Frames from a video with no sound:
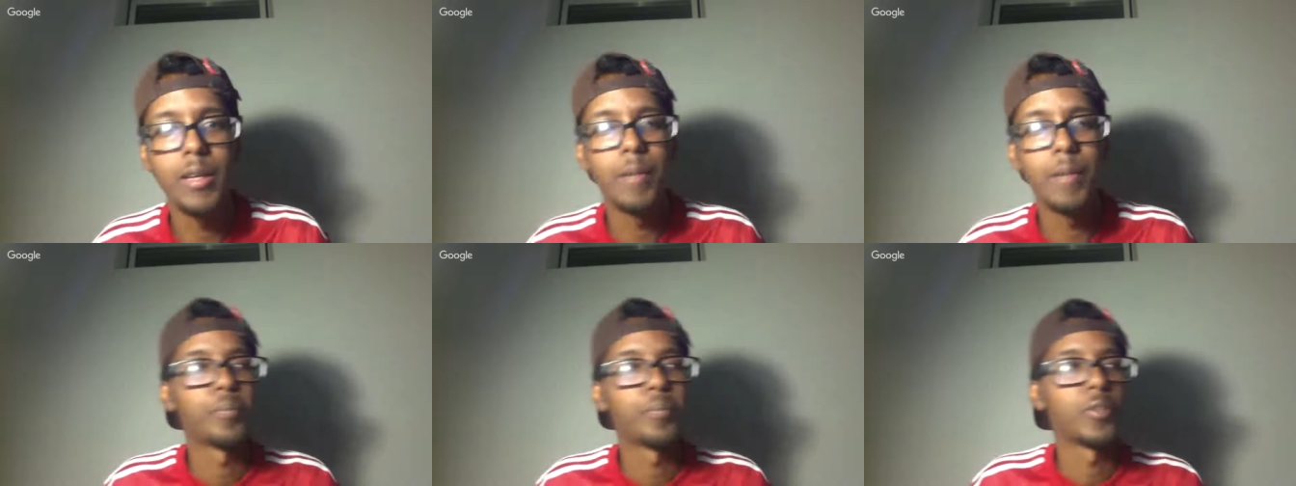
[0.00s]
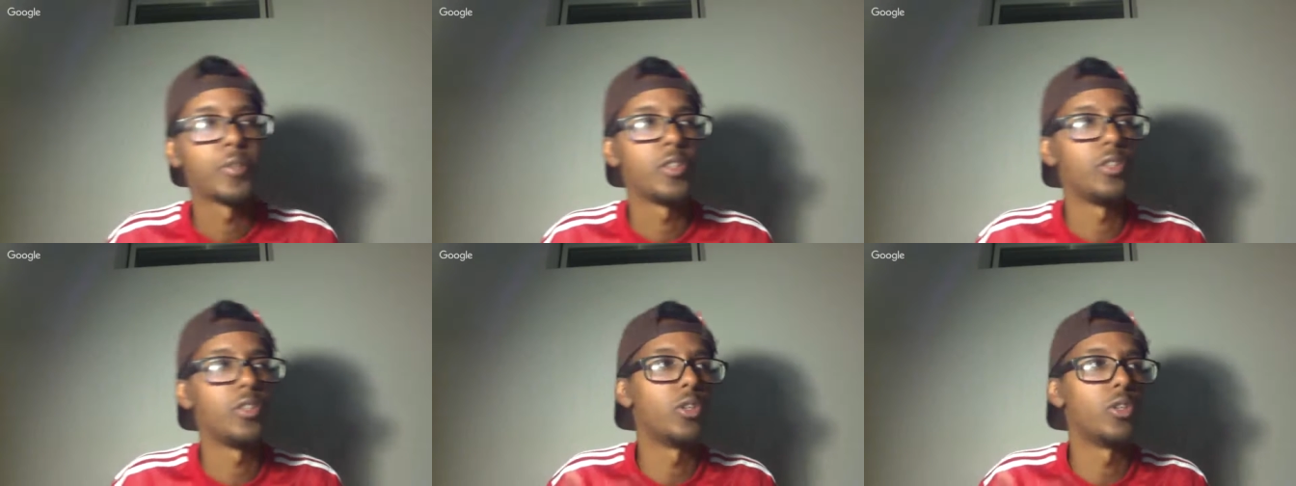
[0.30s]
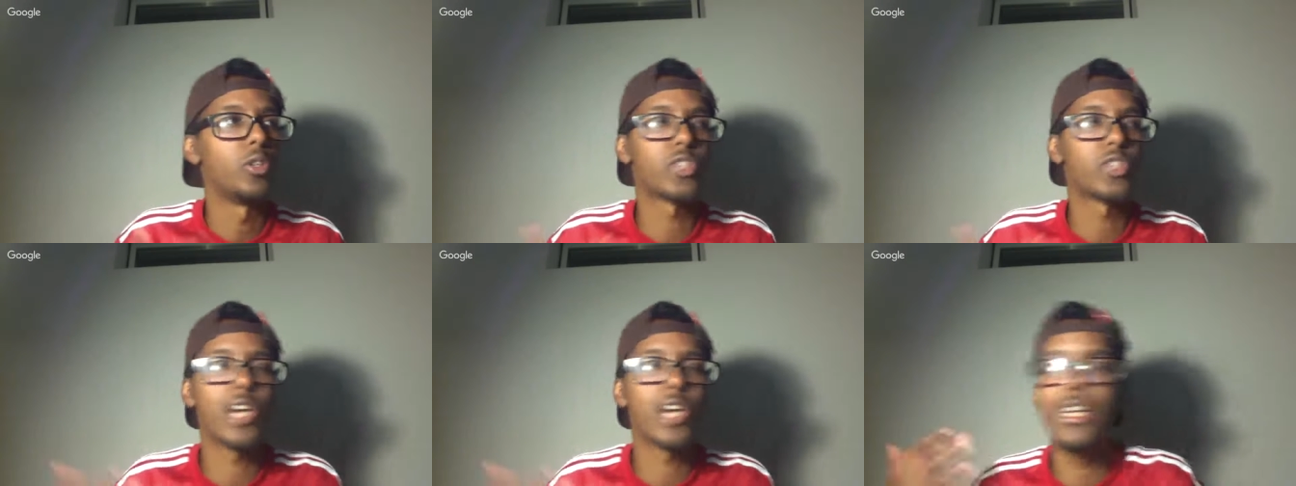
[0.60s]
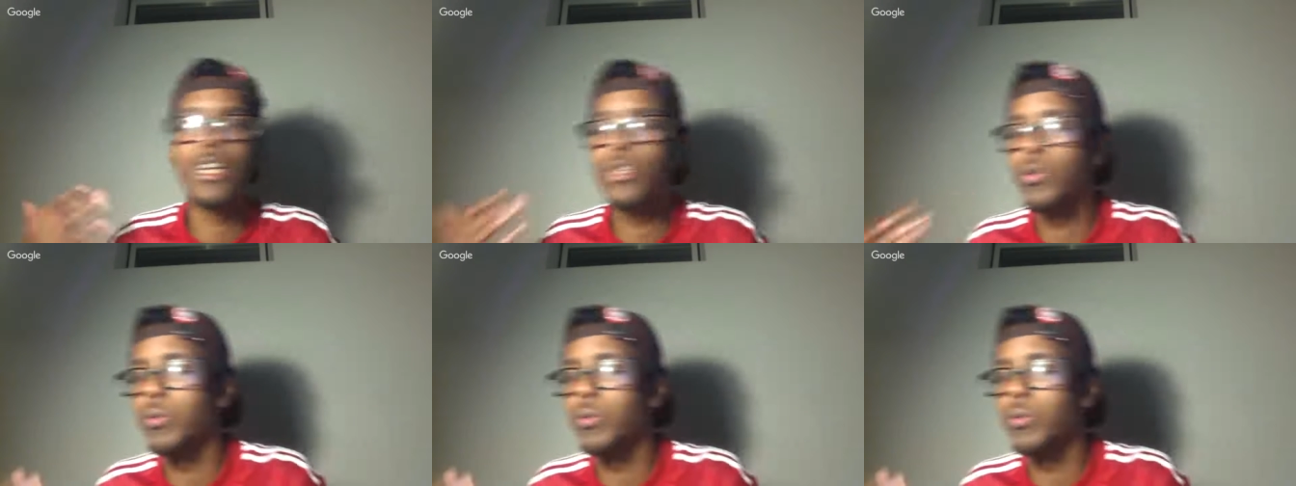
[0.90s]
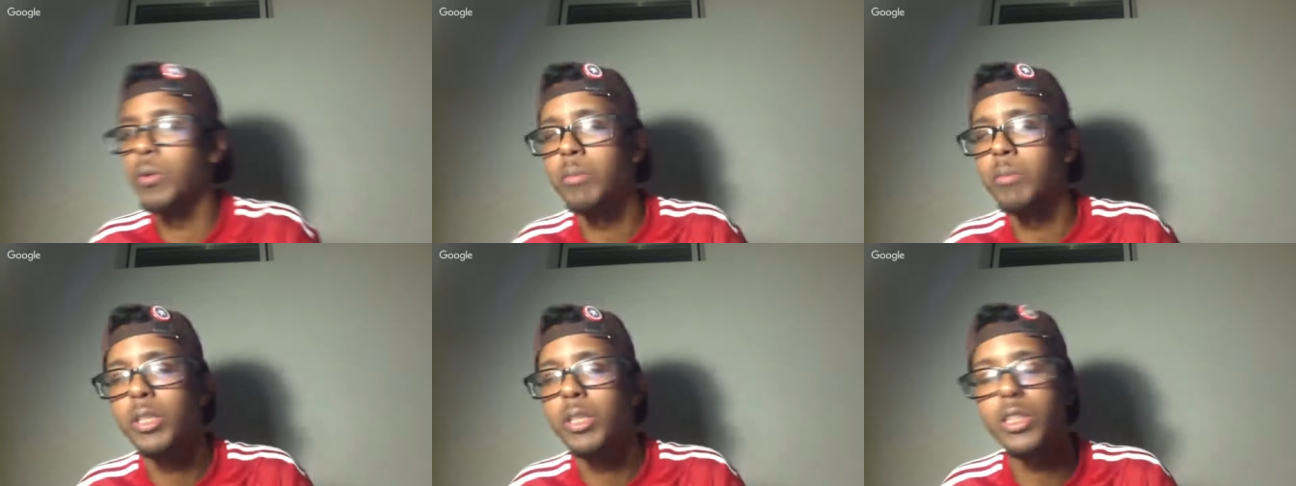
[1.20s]
you know, trying to do a
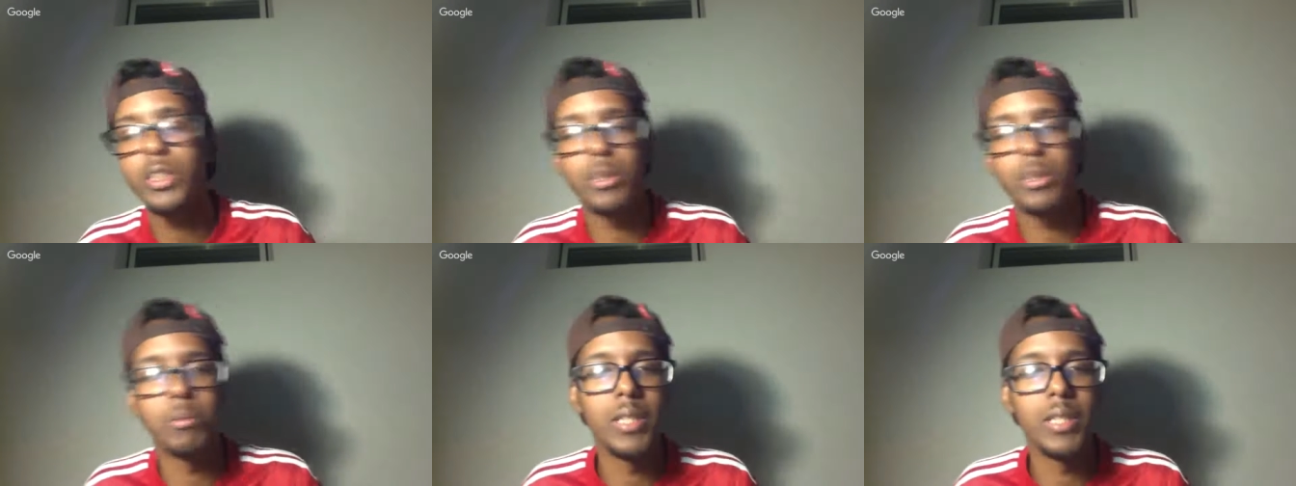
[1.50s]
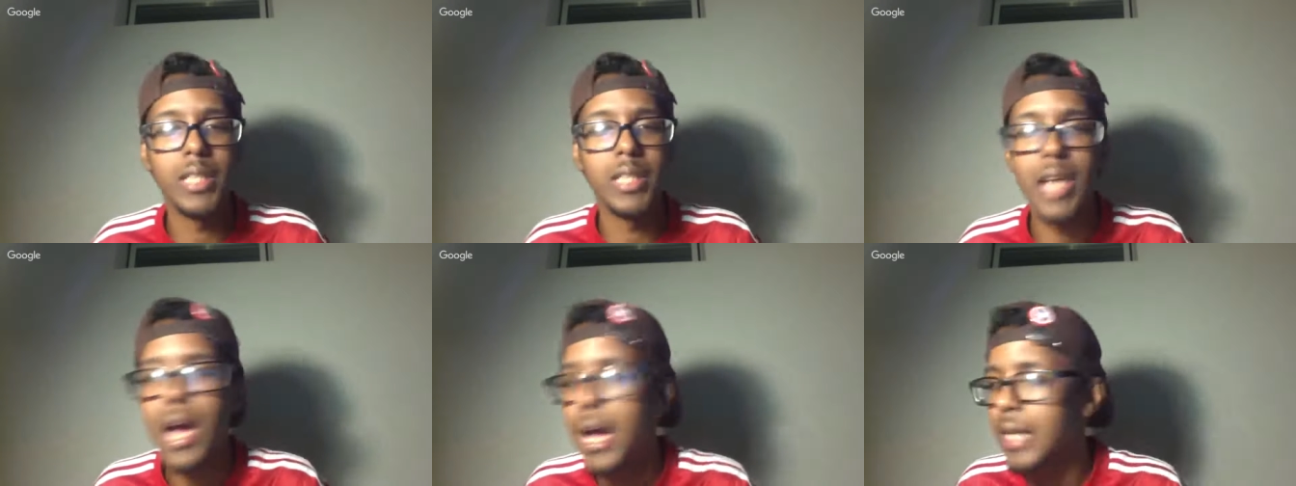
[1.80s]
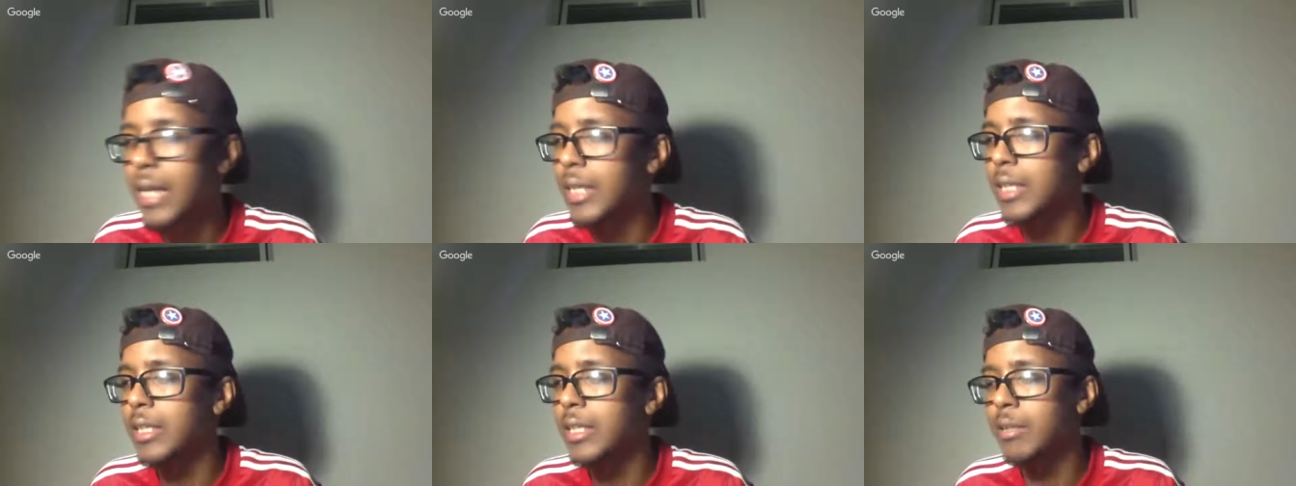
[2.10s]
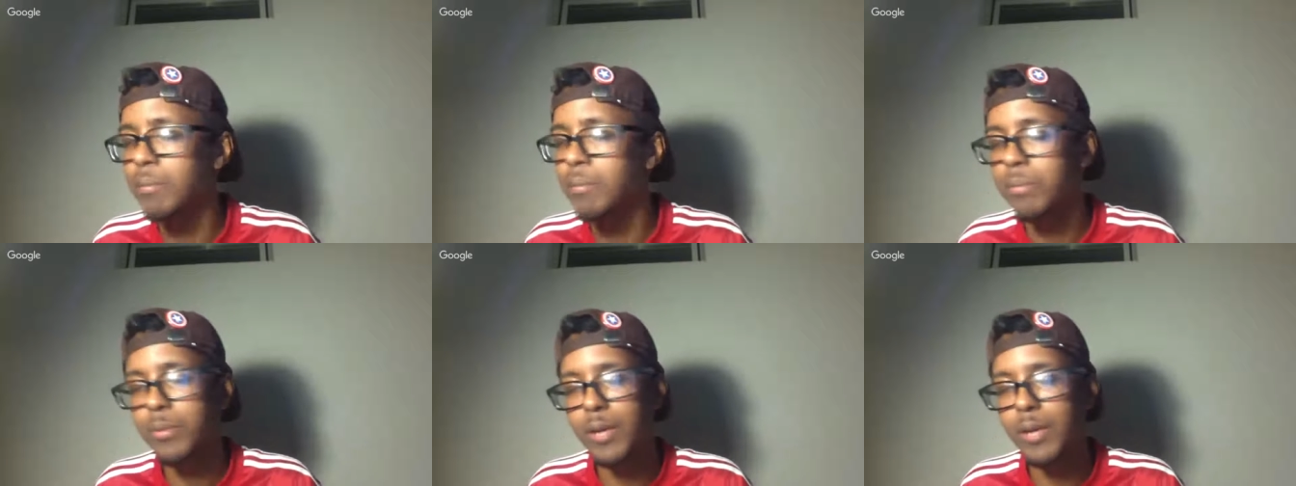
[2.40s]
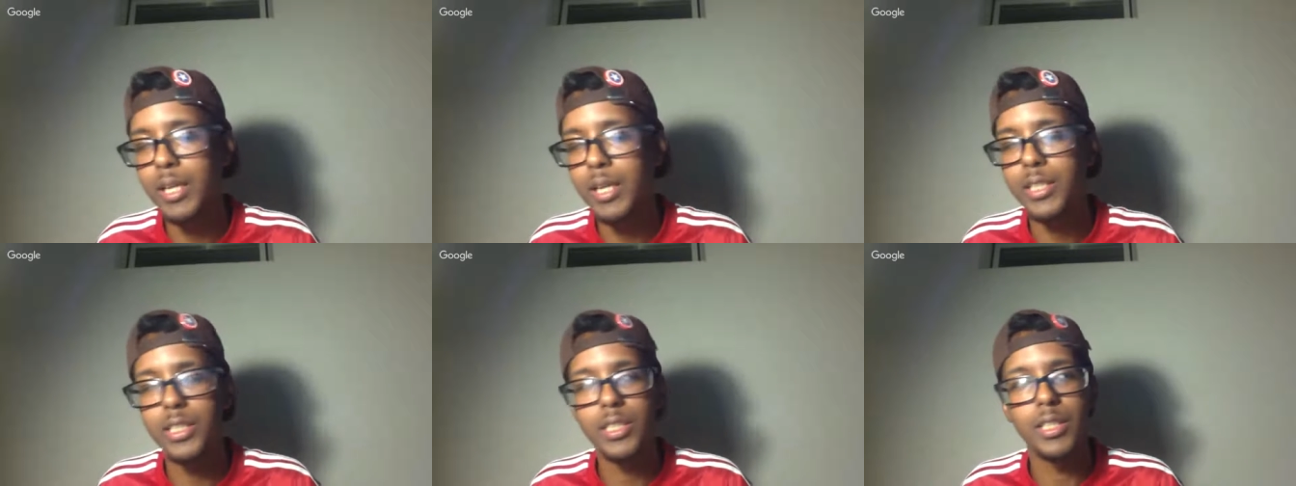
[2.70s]
Mr. Miyagi
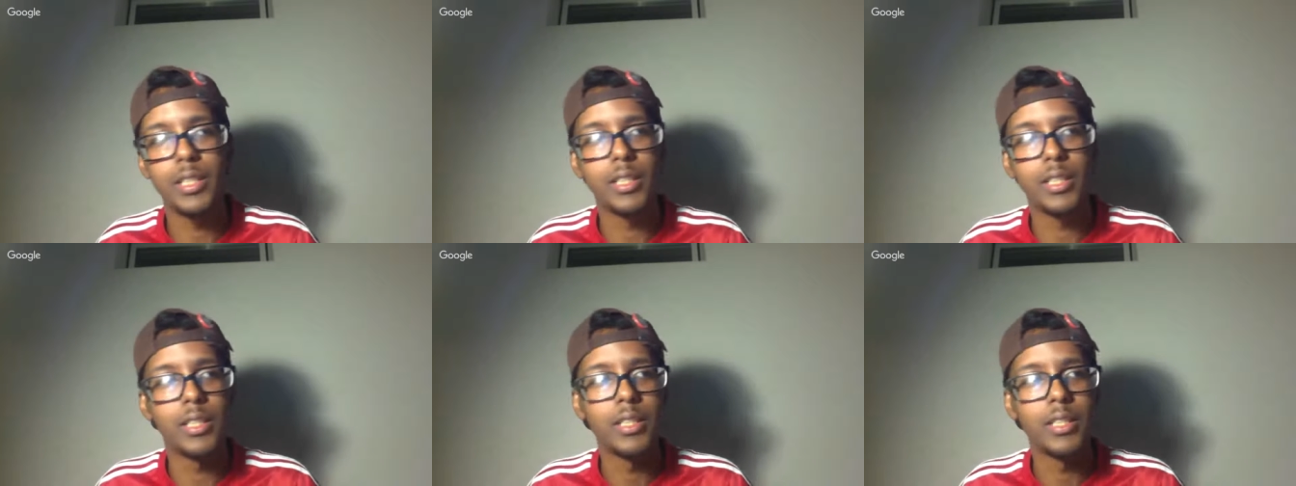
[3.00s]
impression.